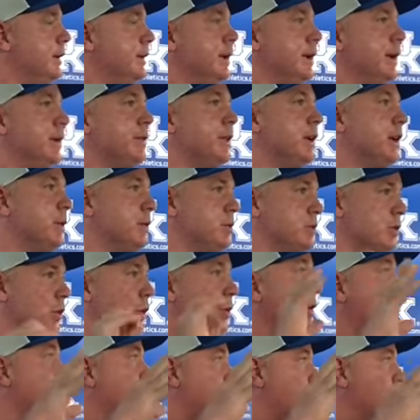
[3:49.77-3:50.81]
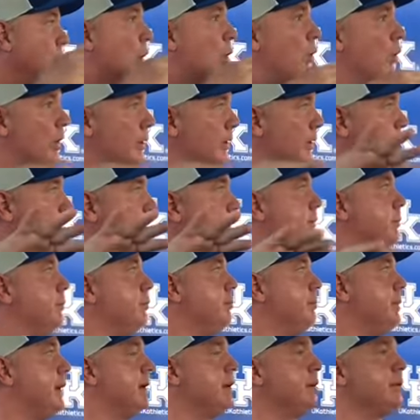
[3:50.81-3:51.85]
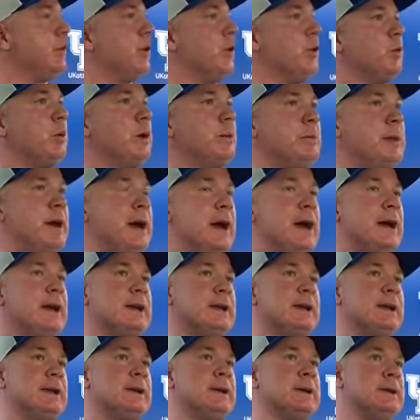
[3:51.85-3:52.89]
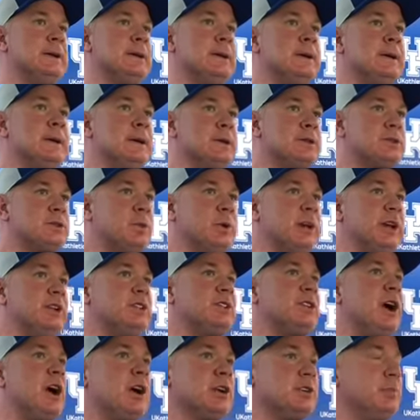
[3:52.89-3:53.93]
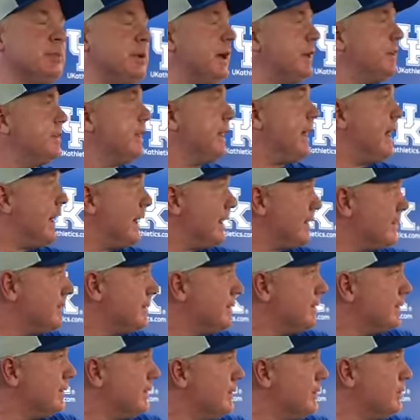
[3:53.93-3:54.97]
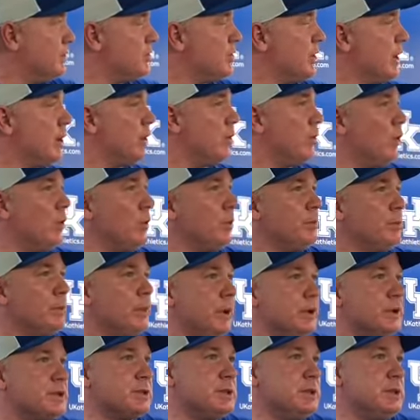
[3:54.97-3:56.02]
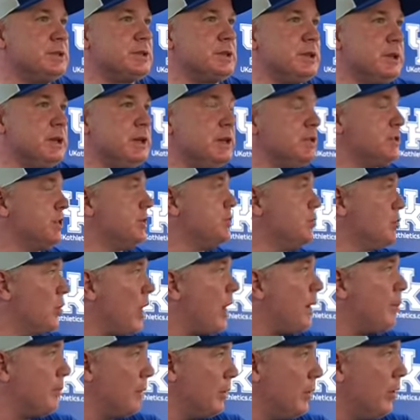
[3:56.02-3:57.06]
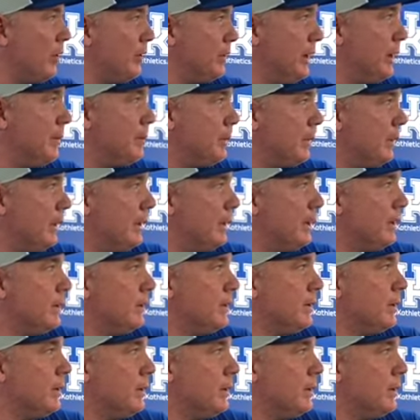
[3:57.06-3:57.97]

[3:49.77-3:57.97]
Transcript: I think he was looking to throw it and bent all the way back. And so we had talked about that in general. And plus he's a dropper on that play.